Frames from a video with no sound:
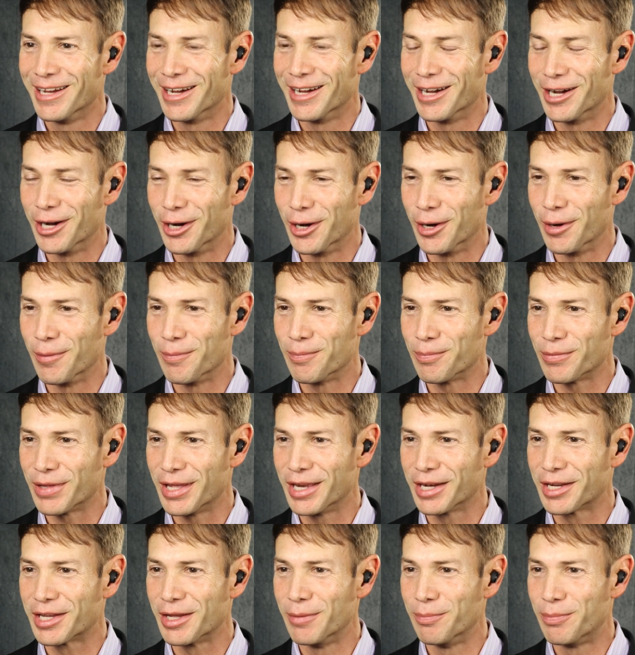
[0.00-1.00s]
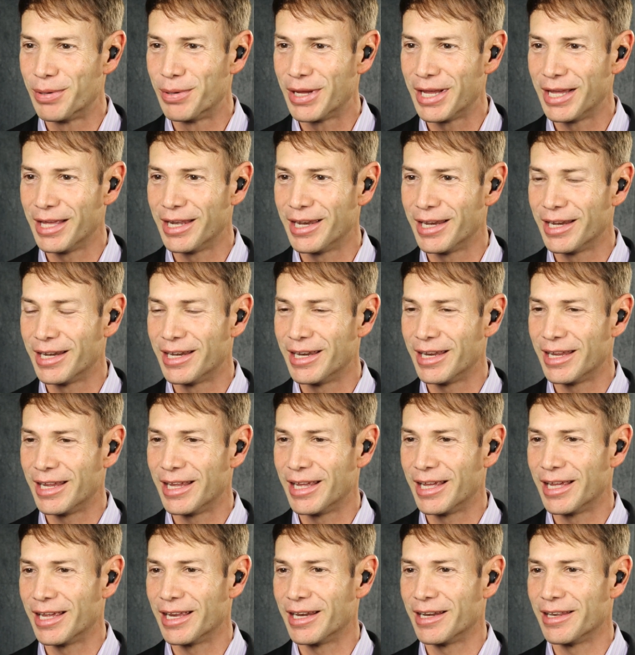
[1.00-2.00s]
and competed
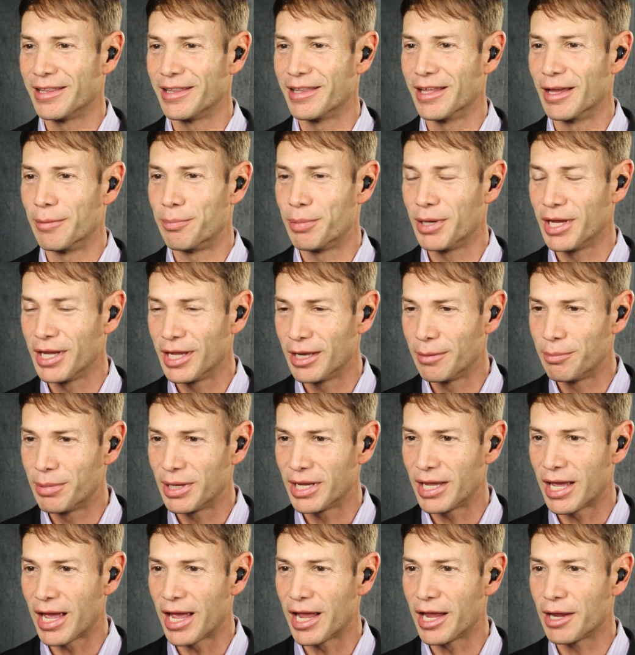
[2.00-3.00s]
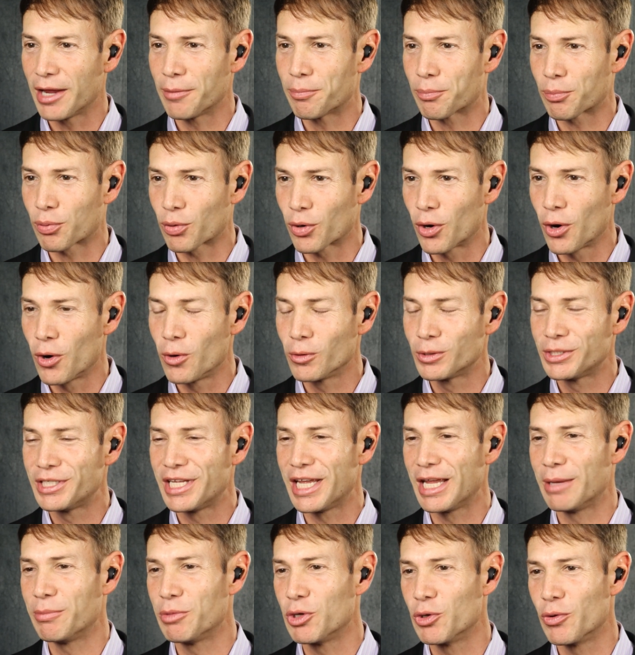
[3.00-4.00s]
at the PNBA Pro
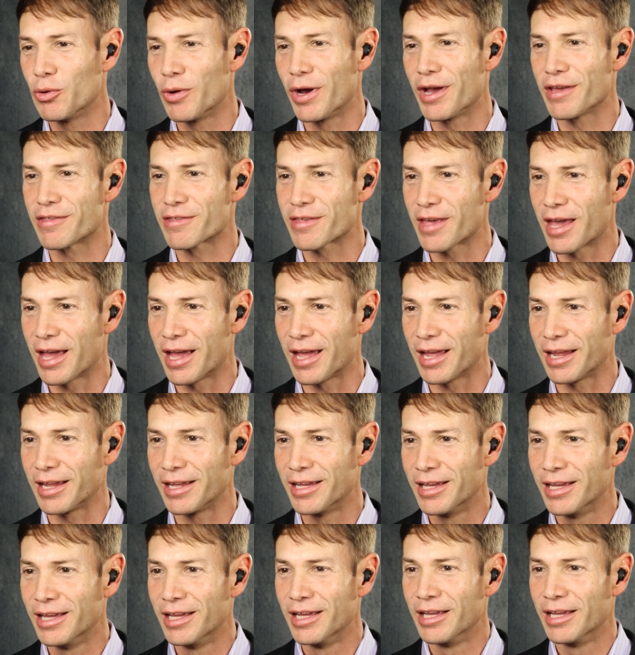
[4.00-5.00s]
Team USA.